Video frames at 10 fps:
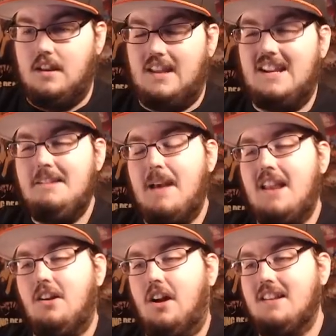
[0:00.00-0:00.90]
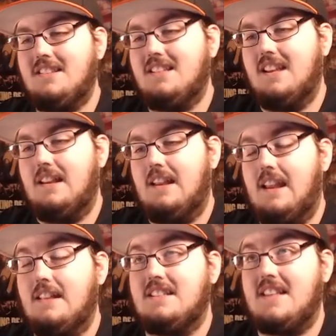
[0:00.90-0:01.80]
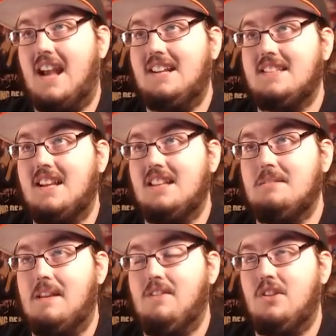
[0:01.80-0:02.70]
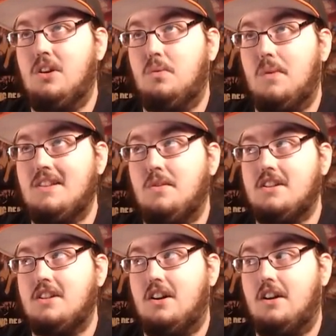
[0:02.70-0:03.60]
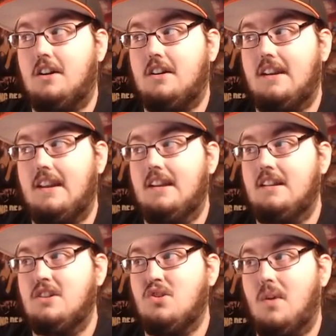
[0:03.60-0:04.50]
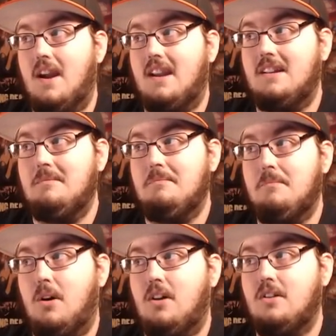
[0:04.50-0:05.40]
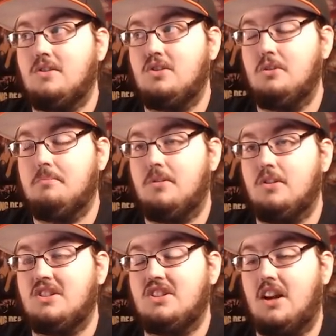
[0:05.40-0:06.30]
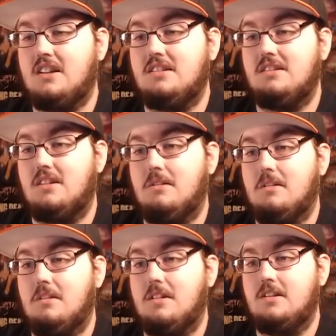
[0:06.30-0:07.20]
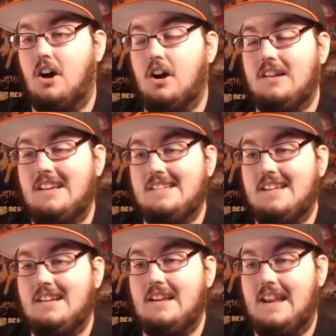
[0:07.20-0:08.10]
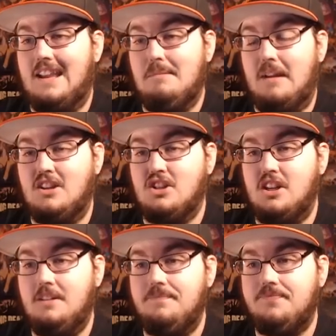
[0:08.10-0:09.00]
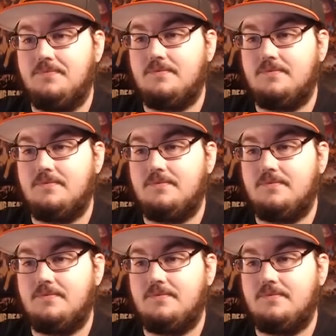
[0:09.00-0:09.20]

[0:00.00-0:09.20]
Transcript: He did better, honestly. It's sad to say this, even though the Resurrection arc in Dragon Ball Super sucks. Donkey dick in animation.